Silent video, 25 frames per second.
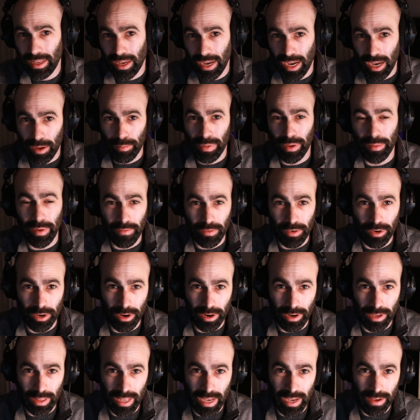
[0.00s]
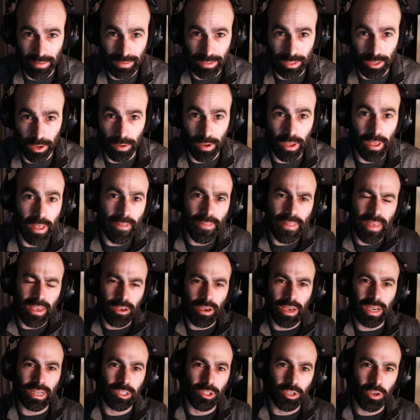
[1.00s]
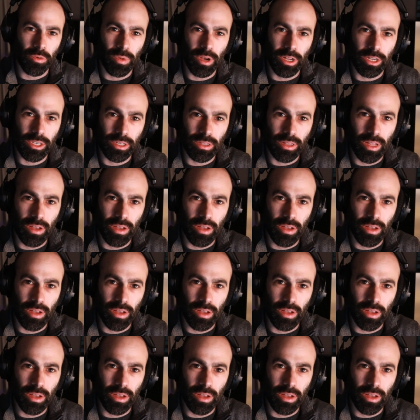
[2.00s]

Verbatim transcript: on BIM After Dark Live. So thank you guys so much.